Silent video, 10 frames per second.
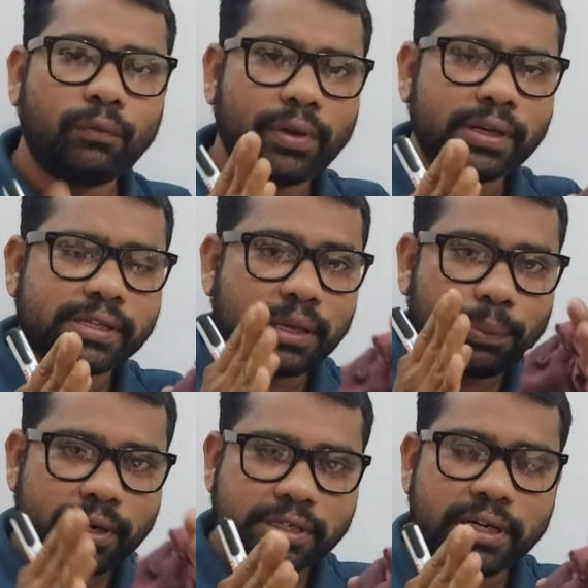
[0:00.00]
when
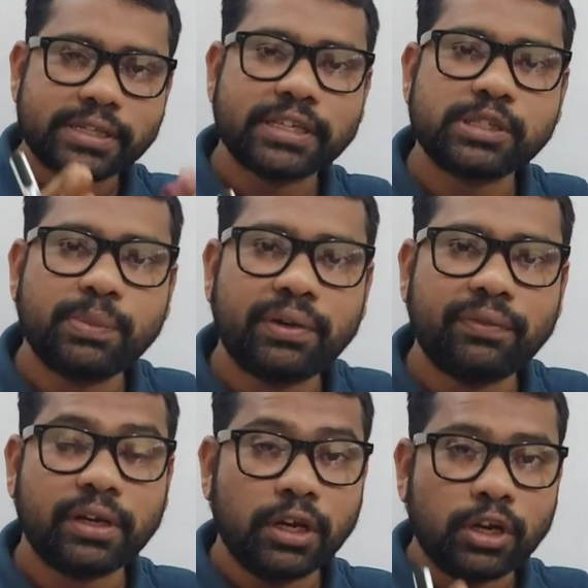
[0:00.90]
separation distance
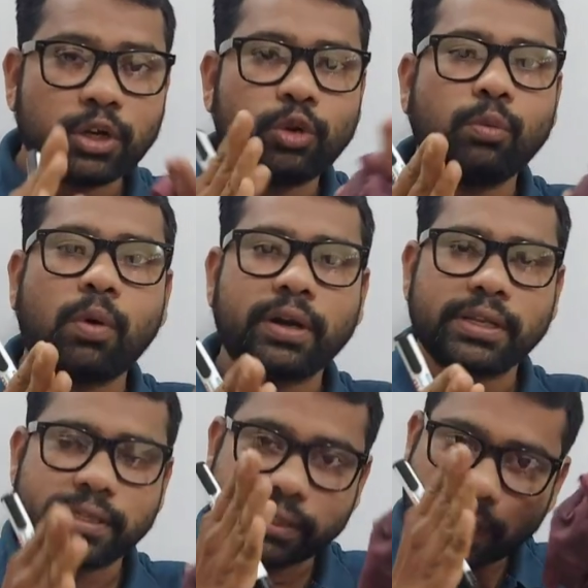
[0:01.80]
between two
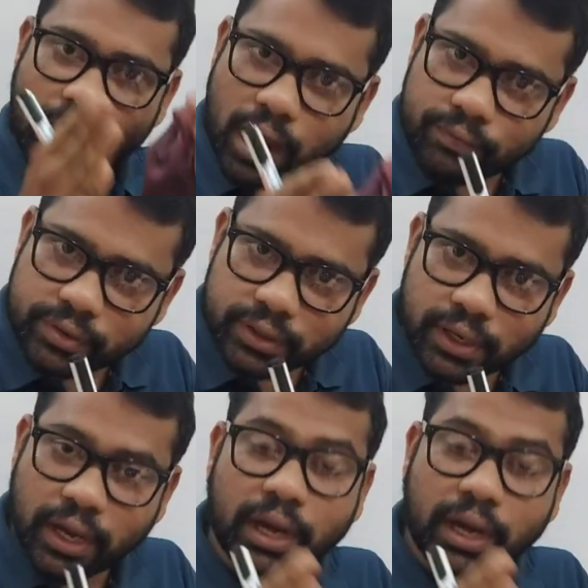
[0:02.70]
bodies is halved,